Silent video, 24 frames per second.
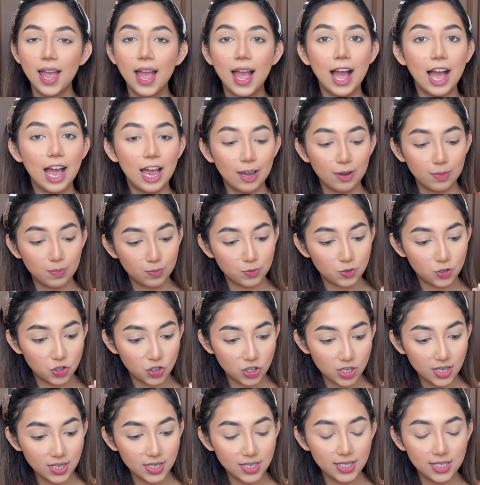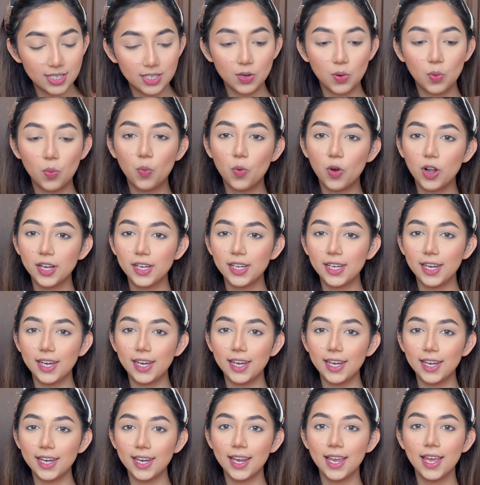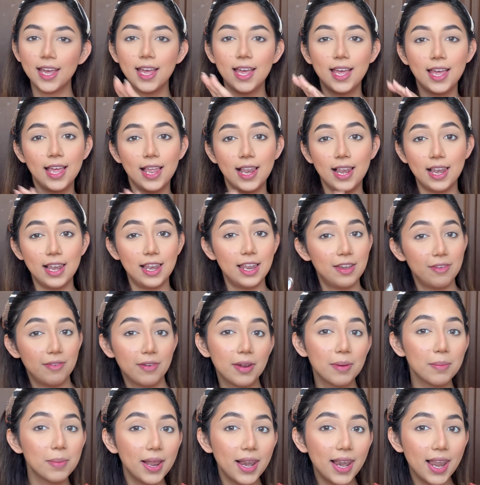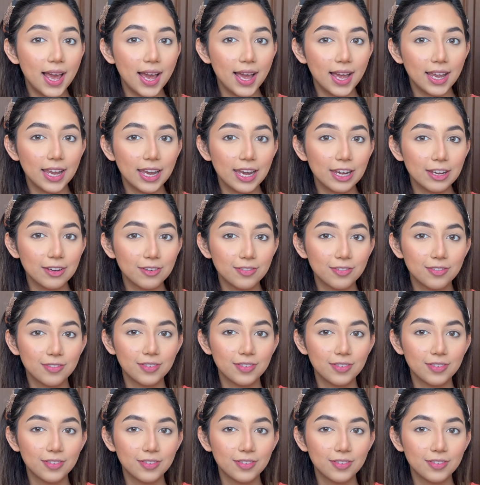I'm just working, living my life,